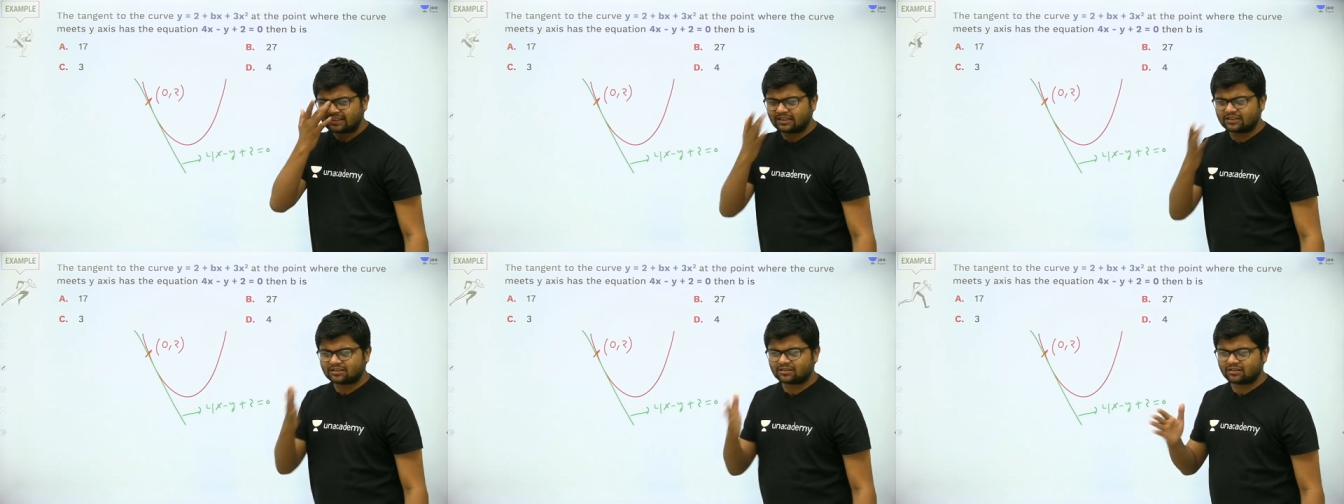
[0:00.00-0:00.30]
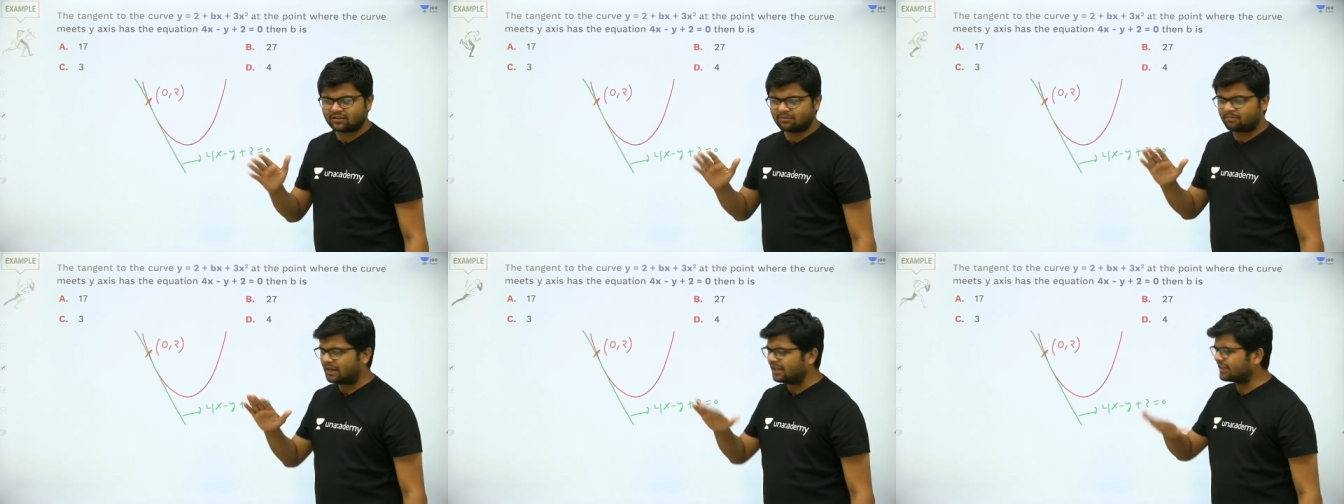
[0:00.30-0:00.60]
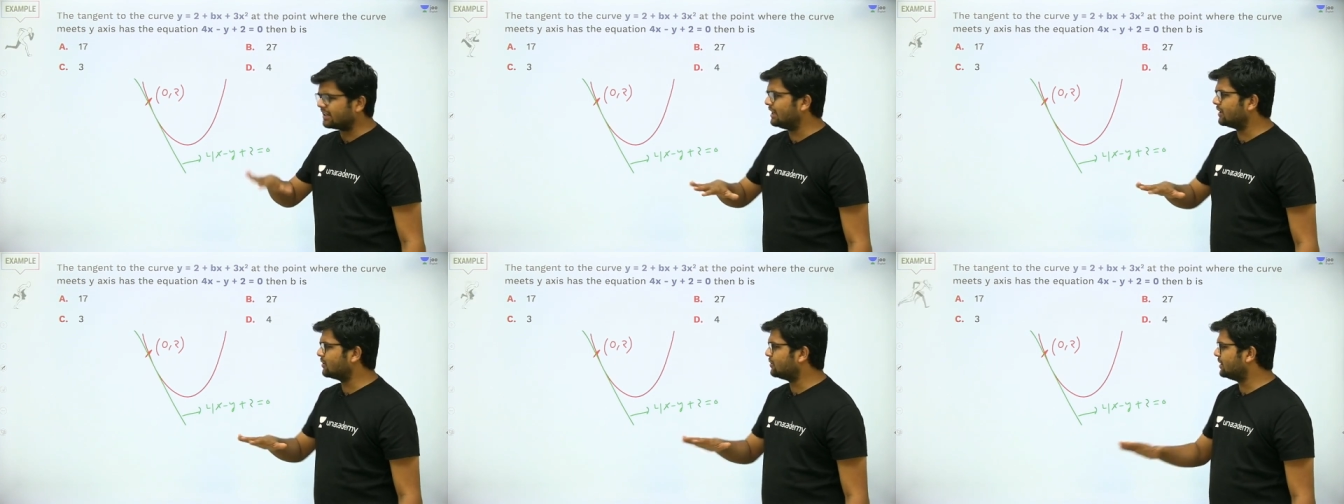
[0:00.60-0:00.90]
that's uh,
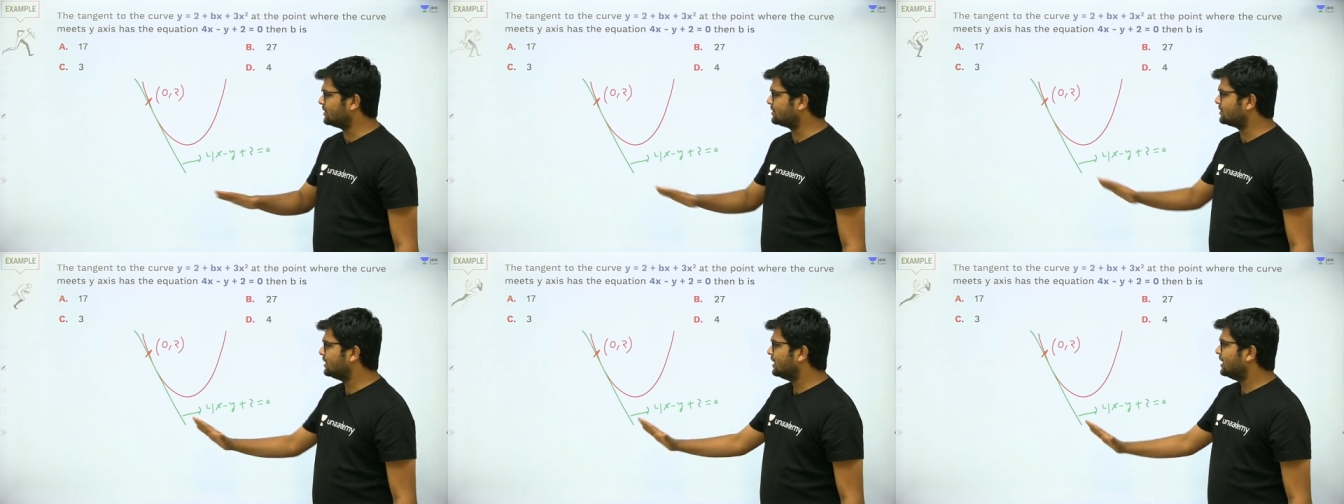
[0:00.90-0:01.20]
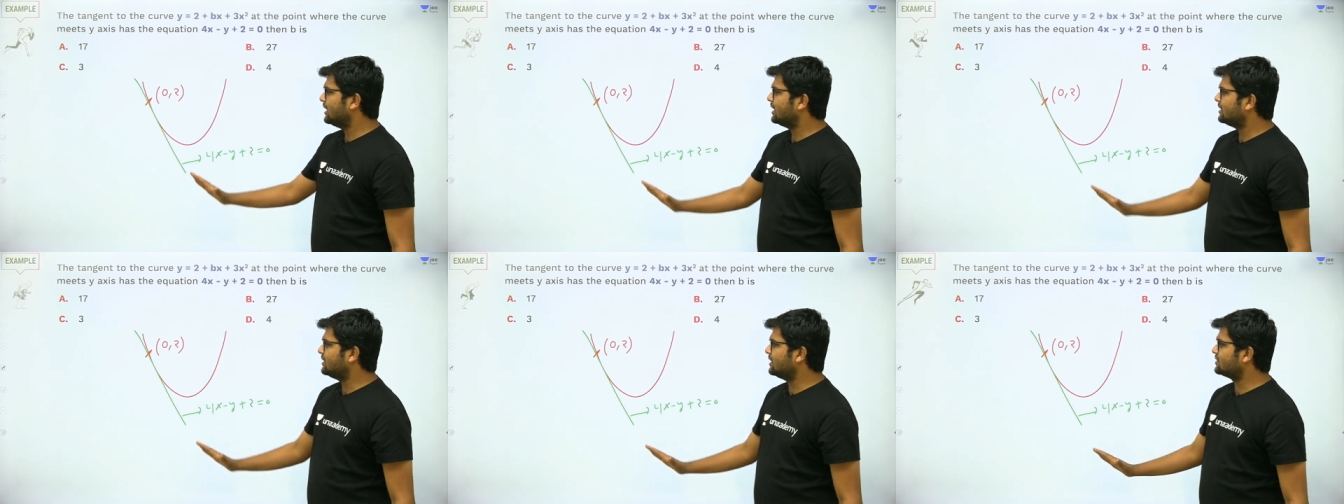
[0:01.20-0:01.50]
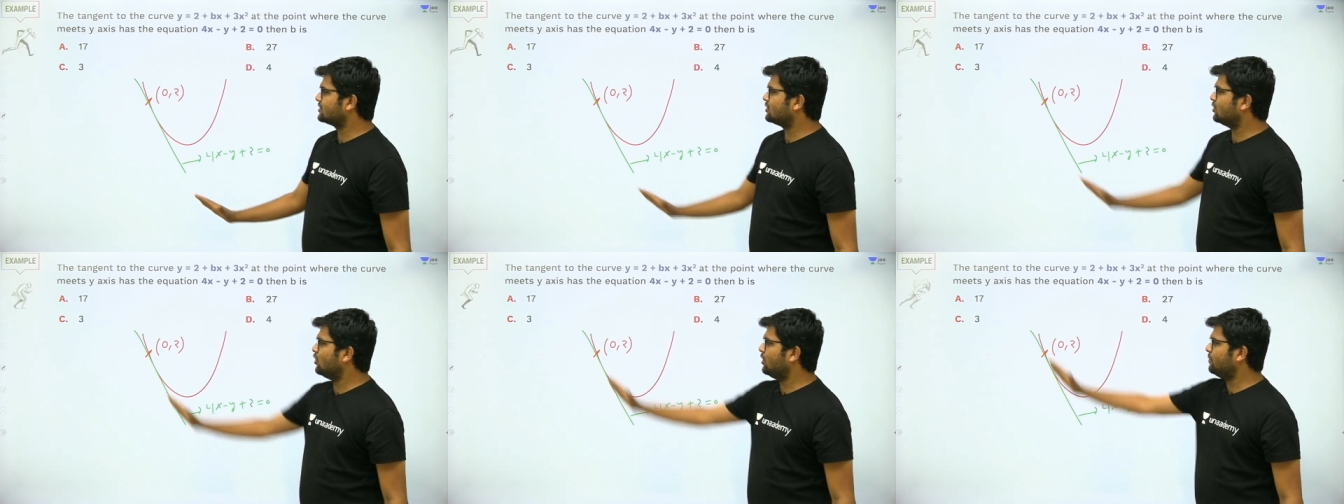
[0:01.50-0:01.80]
by calculus,
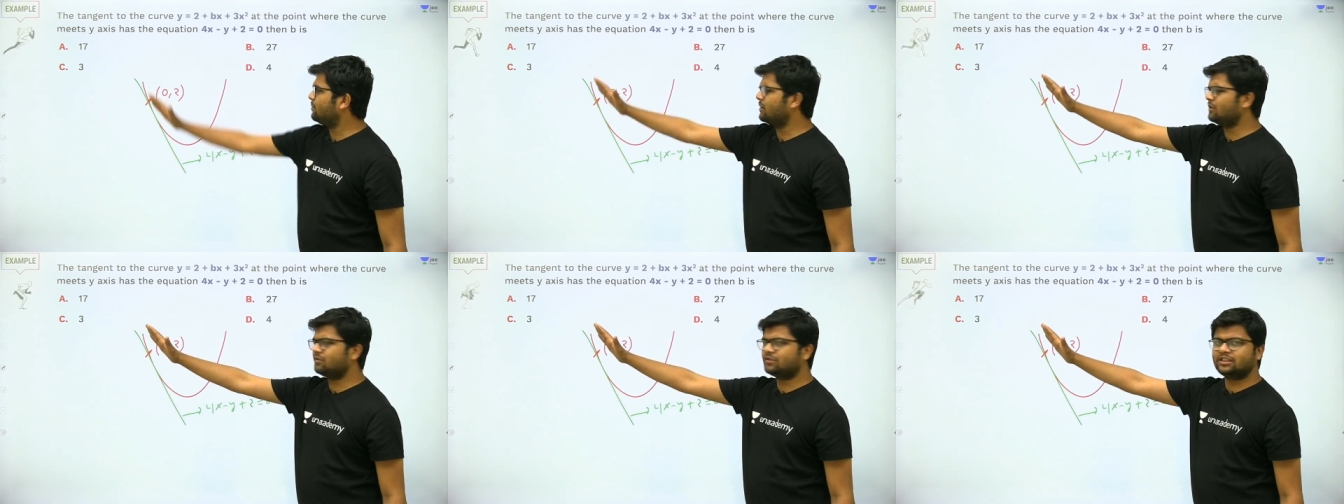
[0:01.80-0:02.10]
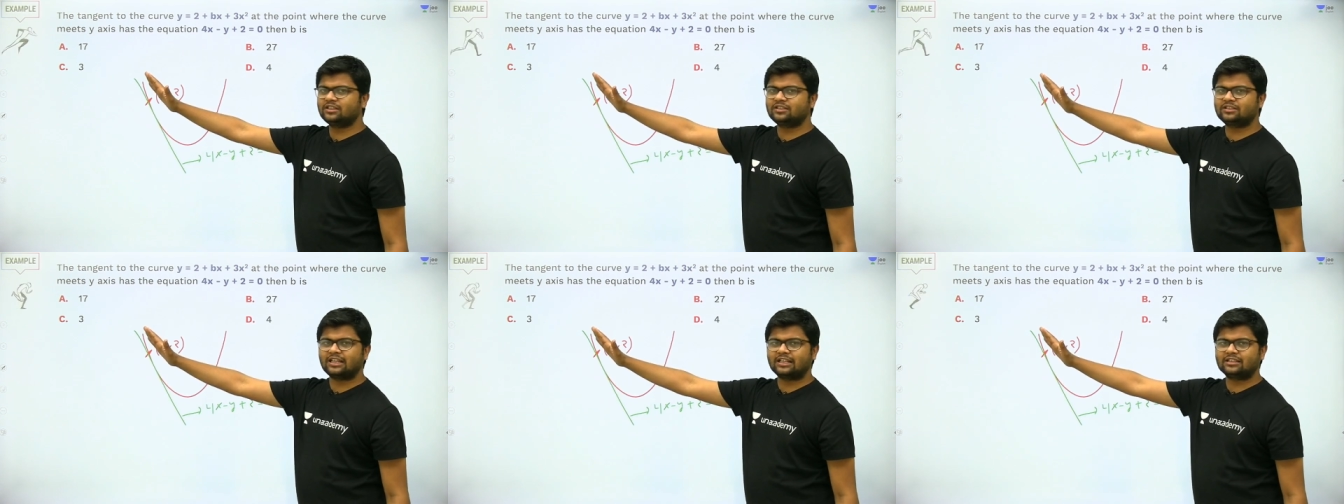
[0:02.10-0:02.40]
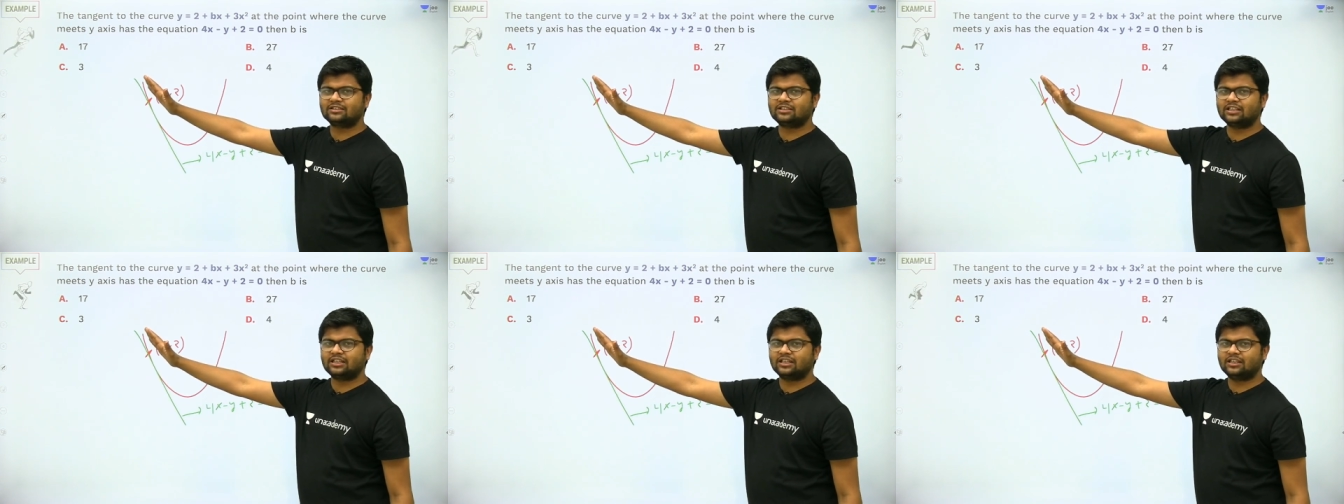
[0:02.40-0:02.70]
that slope of this
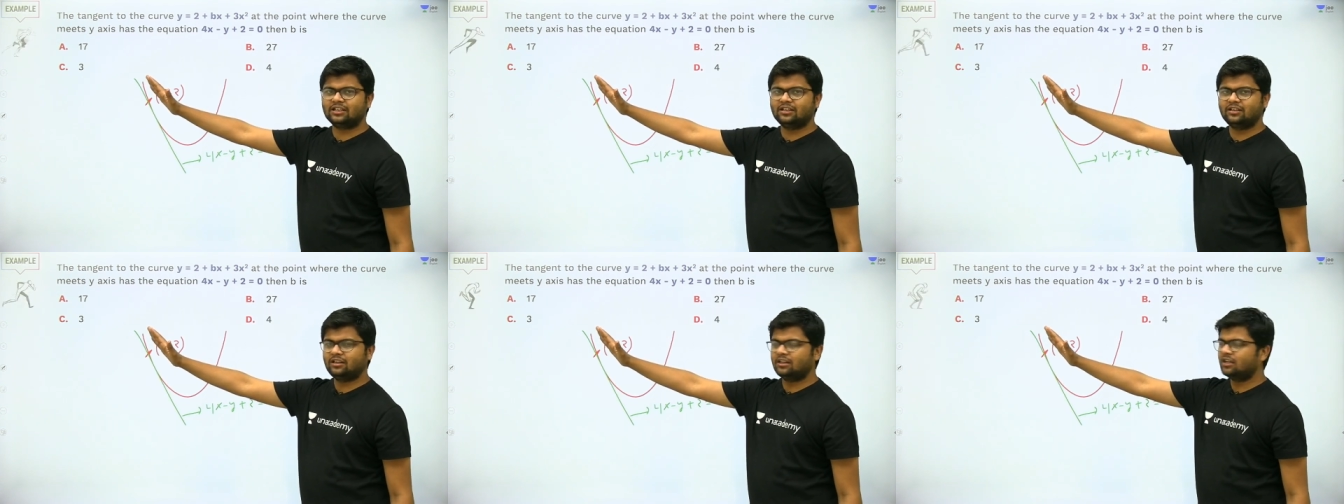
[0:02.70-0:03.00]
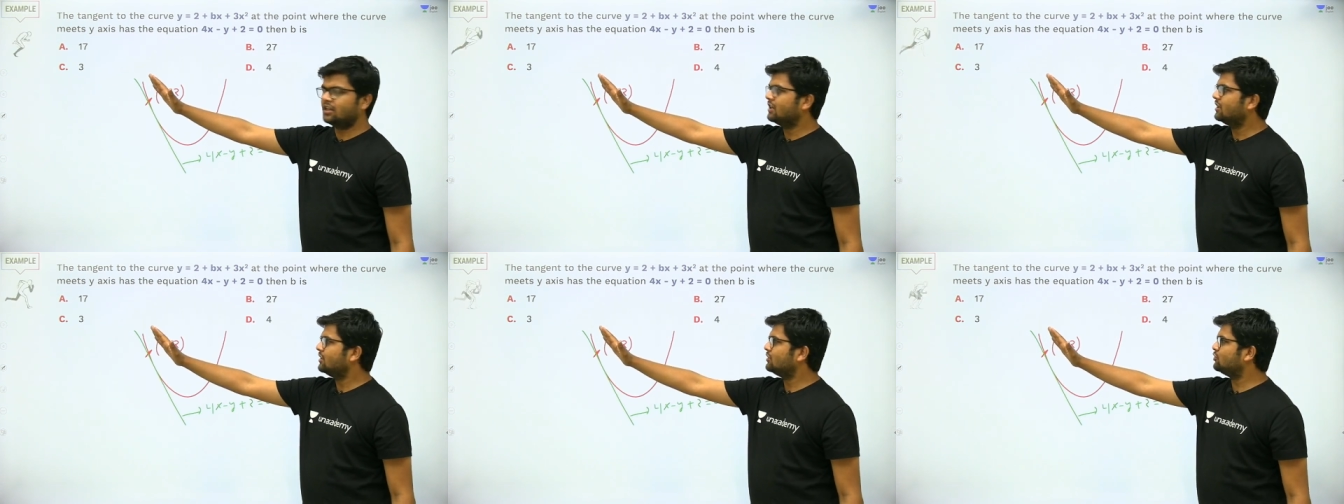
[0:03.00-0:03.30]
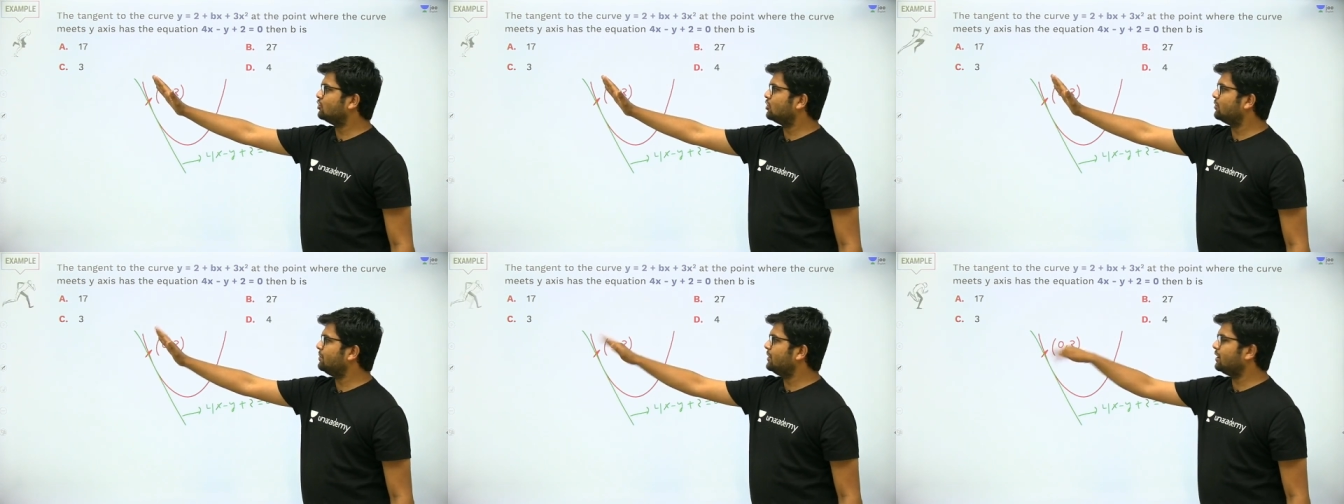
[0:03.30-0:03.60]
tangent
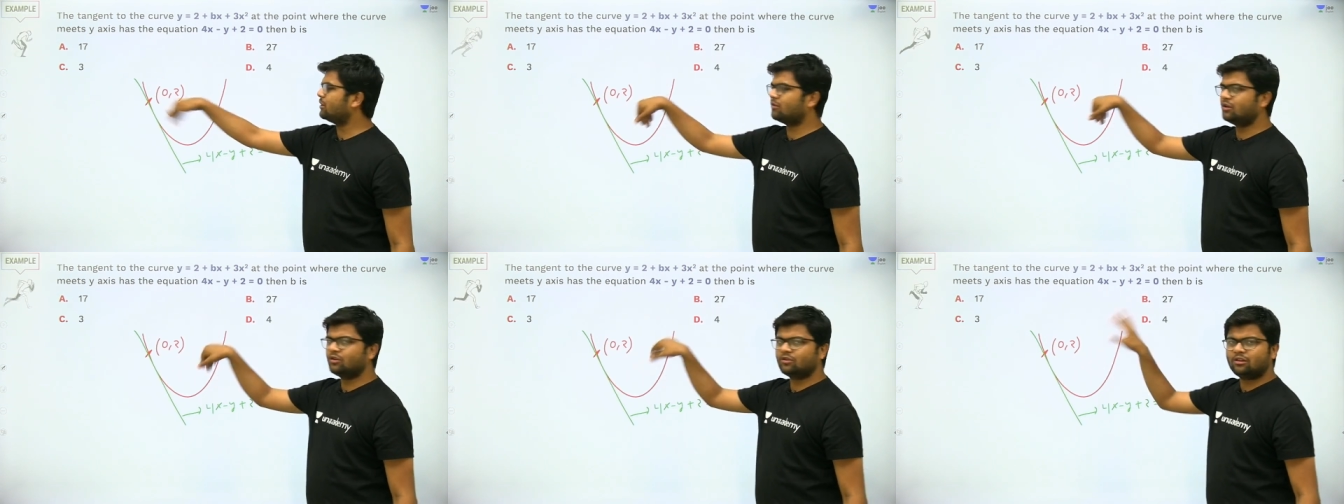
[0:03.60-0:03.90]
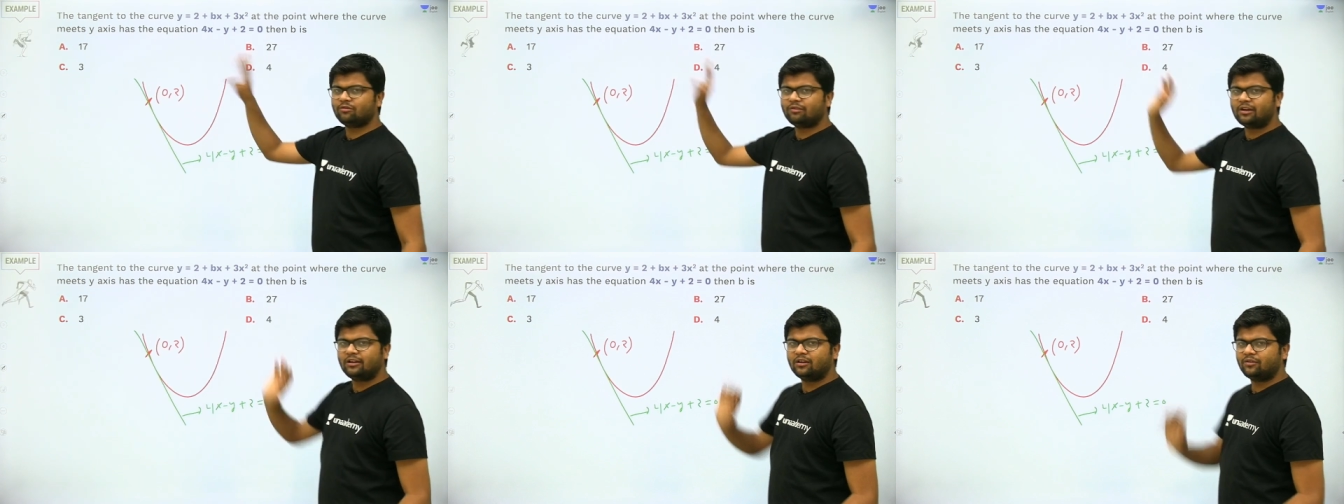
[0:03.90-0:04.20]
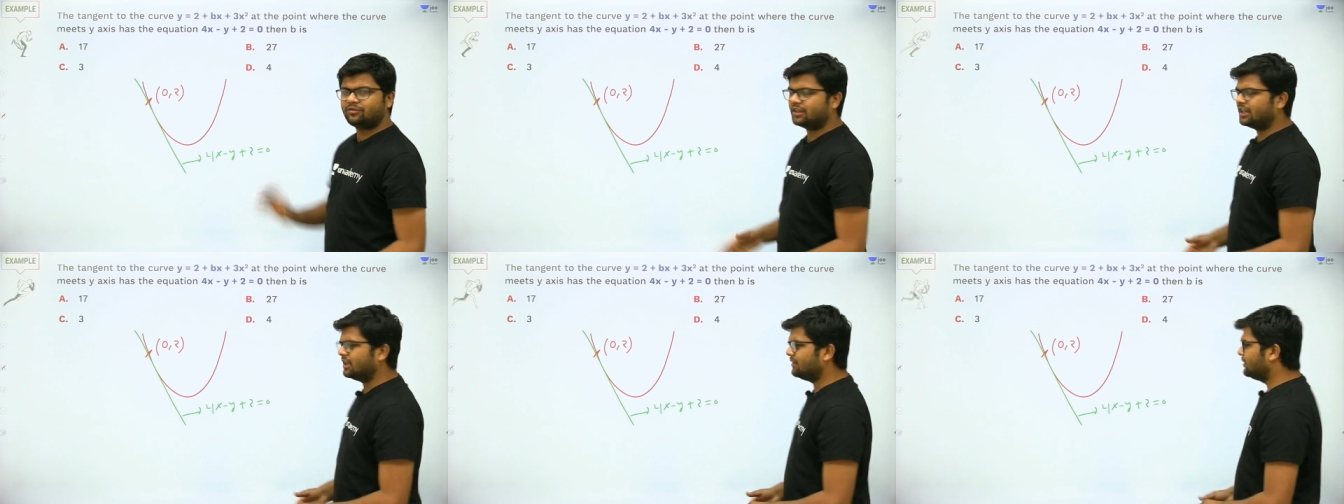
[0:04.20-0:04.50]
should be equal to the
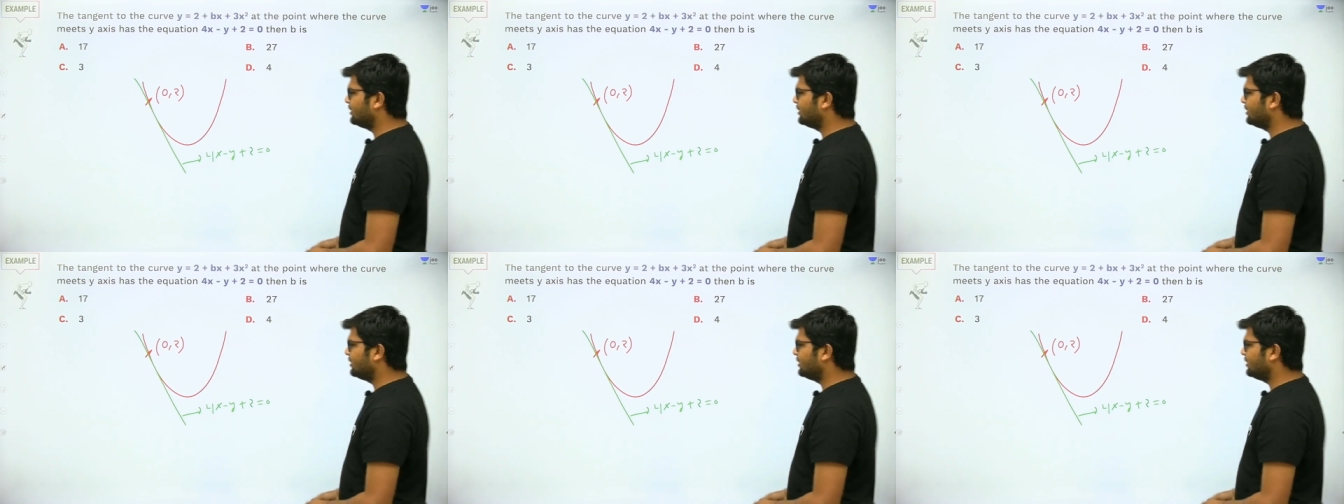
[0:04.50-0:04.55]
value of